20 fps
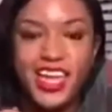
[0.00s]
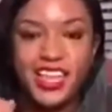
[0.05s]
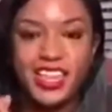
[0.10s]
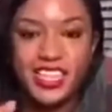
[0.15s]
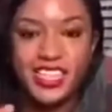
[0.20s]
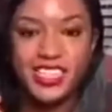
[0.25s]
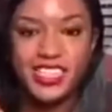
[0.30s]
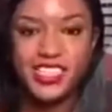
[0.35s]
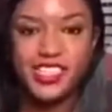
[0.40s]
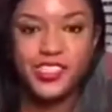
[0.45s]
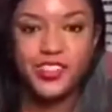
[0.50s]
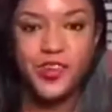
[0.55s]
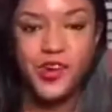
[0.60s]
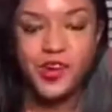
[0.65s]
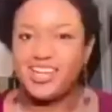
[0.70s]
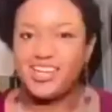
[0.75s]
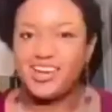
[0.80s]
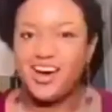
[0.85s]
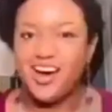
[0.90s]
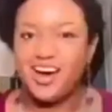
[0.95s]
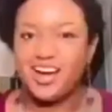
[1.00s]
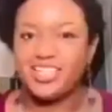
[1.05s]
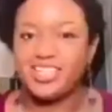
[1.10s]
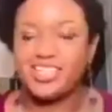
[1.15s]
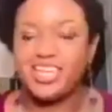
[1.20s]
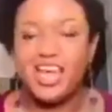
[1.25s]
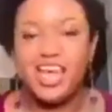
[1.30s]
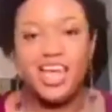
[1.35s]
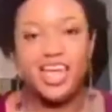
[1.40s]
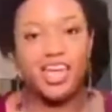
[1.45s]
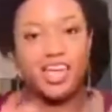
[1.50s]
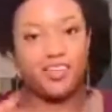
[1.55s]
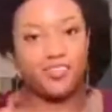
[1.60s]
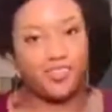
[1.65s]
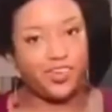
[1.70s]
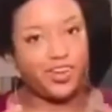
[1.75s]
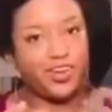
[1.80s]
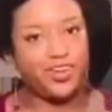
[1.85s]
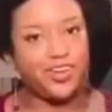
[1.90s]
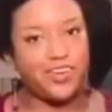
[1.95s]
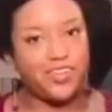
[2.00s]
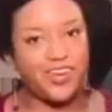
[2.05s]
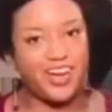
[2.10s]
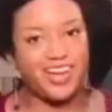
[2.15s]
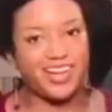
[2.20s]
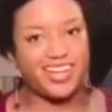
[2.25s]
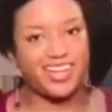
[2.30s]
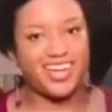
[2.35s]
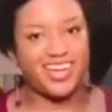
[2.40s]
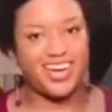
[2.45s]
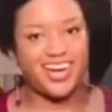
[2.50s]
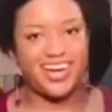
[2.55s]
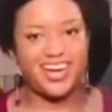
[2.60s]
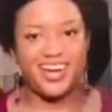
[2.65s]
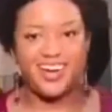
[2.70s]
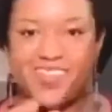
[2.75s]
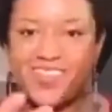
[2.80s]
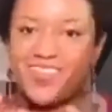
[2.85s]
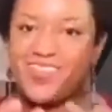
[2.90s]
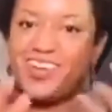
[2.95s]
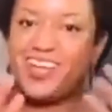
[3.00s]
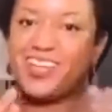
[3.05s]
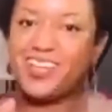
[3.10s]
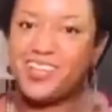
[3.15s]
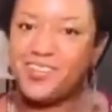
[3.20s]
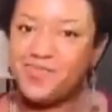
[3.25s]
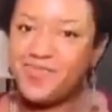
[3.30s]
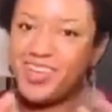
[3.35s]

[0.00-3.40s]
is ToyaRenee Talks. If you're new around here, welcome.